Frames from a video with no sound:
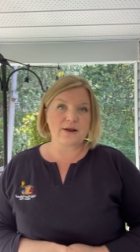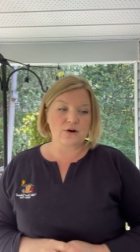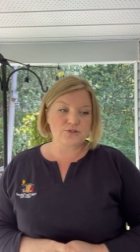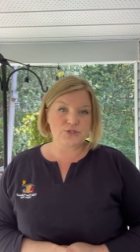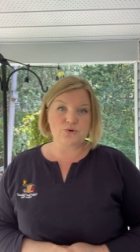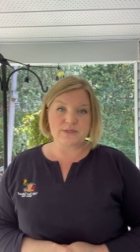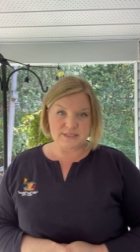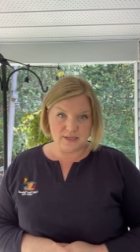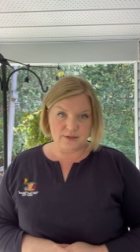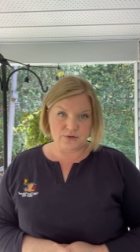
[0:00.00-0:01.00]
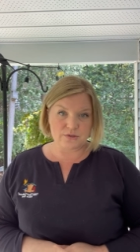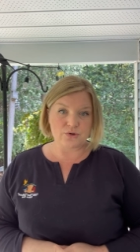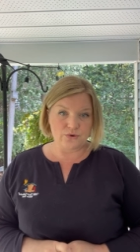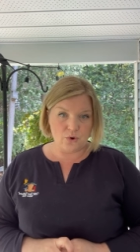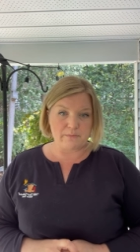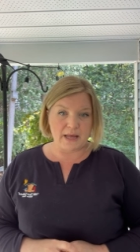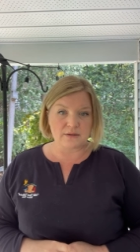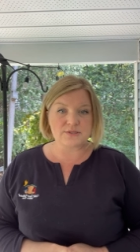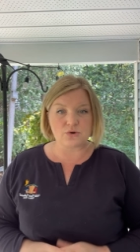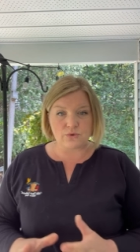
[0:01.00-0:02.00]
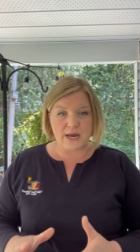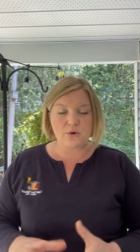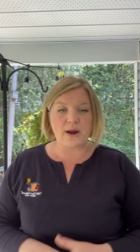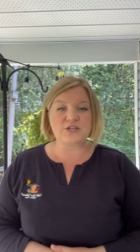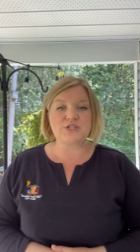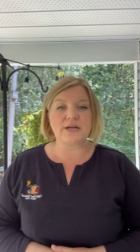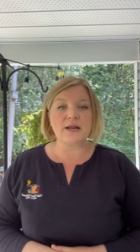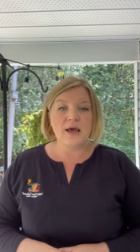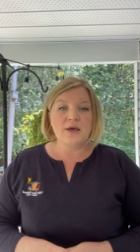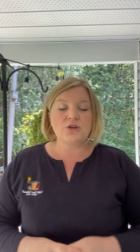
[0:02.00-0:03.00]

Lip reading: and our Suet cylinders are no melt. So great question.